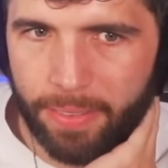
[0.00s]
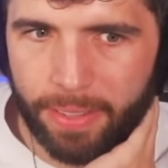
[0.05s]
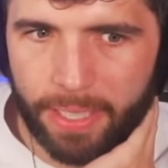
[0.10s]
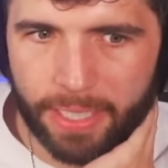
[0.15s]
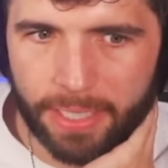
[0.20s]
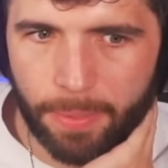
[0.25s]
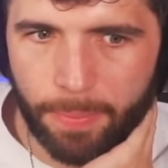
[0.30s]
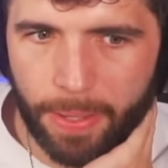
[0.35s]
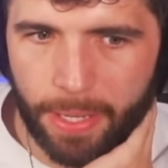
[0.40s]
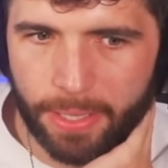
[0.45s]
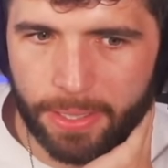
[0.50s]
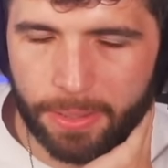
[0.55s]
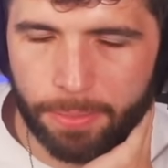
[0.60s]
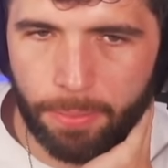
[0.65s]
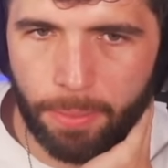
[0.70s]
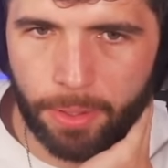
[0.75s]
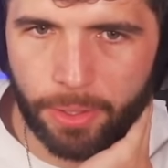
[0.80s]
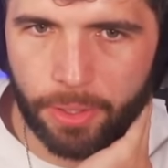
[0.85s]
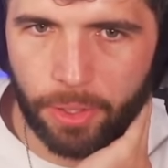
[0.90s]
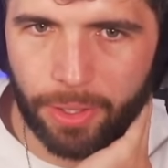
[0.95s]
I think that's the
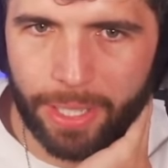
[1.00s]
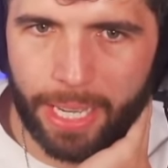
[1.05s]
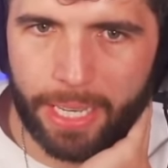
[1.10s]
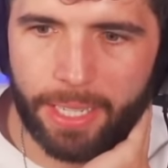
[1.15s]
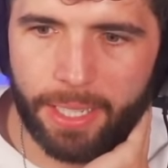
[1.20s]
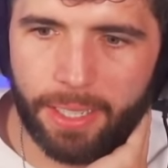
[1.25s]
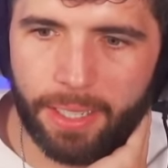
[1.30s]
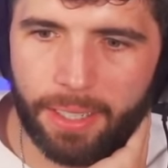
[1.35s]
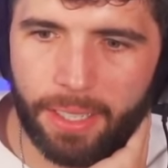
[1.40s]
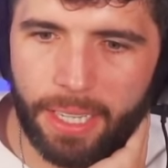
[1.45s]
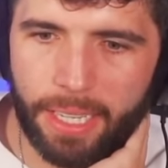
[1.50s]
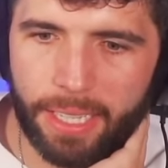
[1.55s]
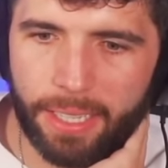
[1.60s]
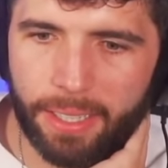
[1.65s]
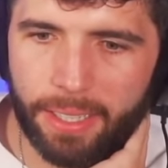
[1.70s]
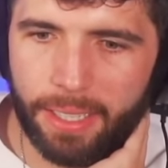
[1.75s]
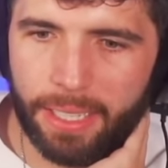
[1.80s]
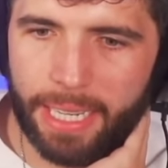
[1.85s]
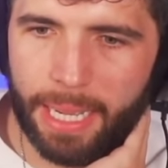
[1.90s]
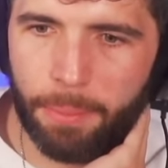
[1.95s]
best, most organic
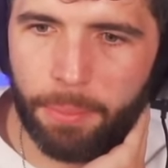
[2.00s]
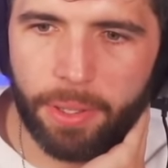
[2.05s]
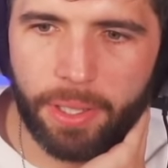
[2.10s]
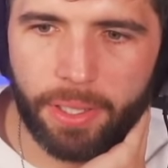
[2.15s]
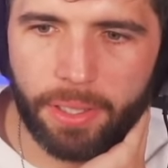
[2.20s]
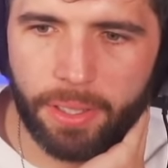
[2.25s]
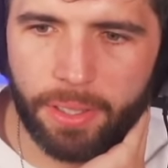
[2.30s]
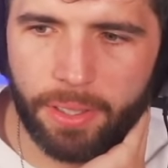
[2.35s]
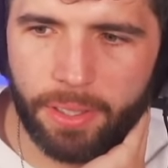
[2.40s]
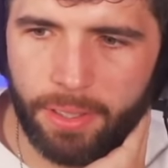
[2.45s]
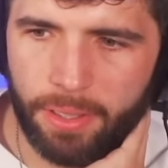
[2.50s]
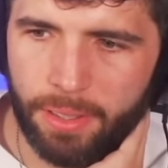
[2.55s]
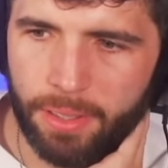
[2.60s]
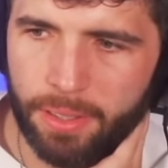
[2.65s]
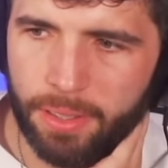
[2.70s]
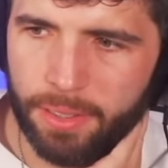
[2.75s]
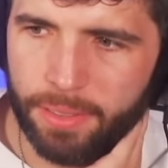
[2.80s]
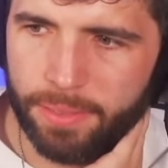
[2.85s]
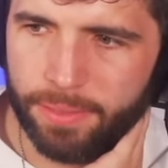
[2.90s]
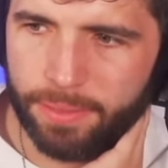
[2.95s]
like collab we could do.
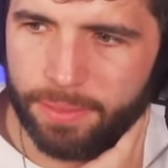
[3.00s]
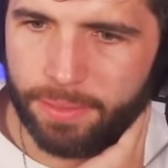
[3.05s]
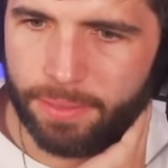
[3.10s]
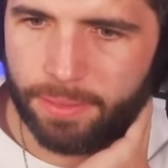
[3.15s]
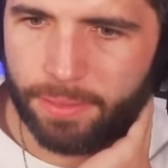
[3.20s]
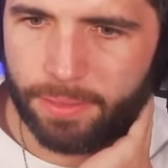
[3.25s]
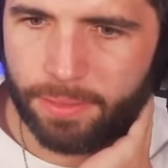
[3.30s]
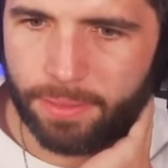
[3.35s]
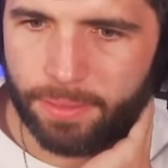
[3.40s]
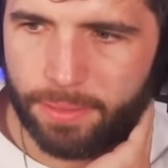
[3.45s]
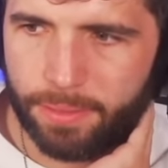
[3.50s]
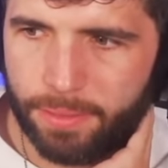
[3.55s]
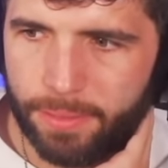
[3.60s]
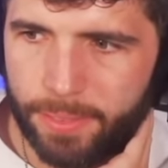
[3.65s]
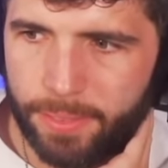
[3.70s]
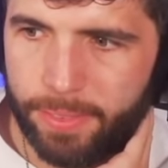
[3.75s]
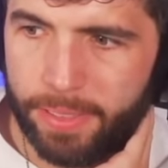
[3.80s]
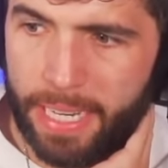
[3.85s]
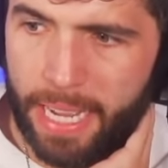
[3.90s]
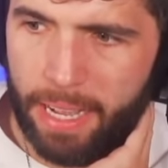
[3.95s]

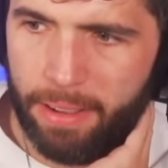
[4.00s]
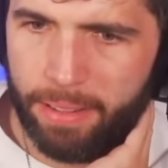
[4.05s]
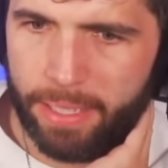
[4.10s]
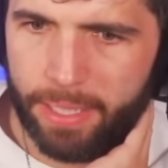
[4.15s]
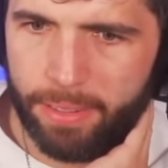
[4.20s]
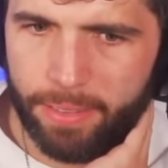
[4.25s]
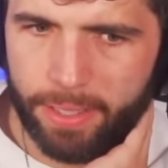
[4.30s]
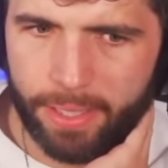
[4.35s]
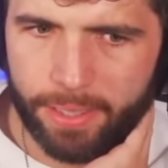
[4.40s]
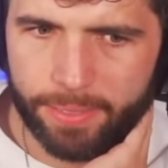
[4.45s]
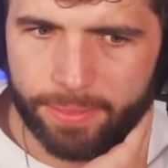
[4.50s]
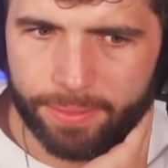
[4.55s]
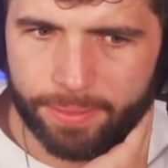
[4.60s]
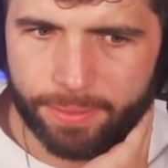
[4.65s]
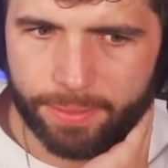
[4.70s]
For now, anyway.